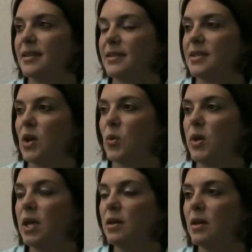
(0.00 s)
So
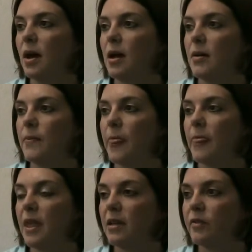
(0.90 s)
we,
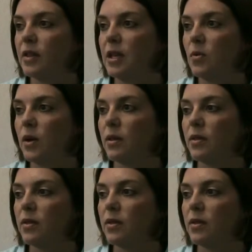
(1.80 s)
thankfully, with